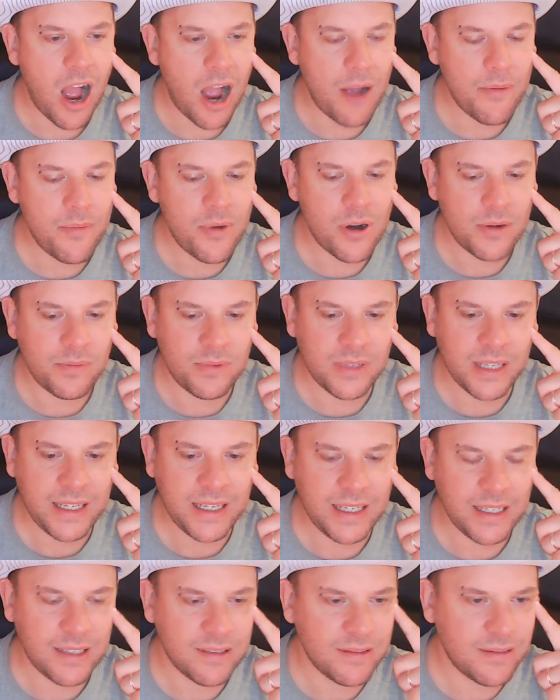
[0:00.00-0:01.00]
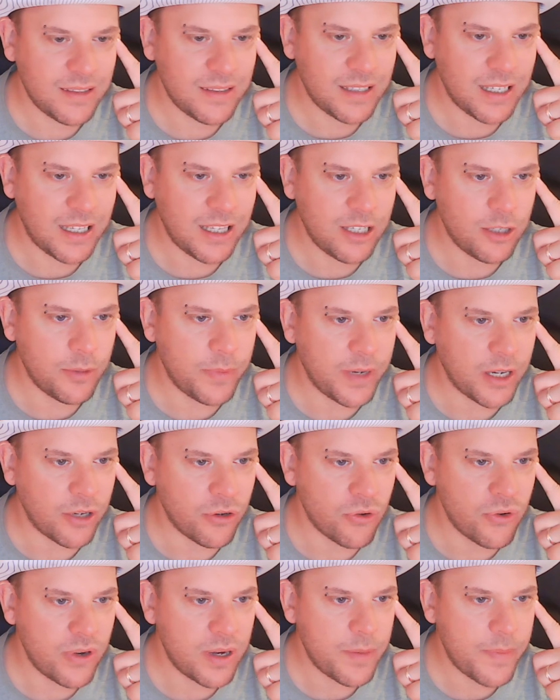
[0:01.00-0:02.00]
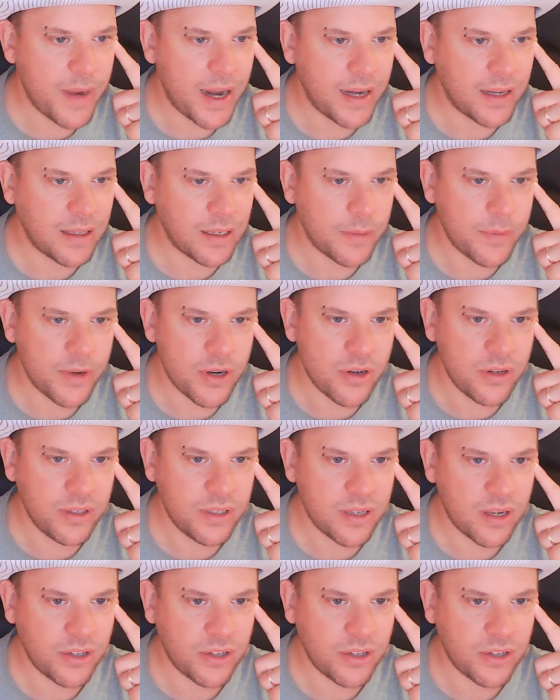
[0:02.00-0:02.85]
probably a little bit annoyed about it, to be honest.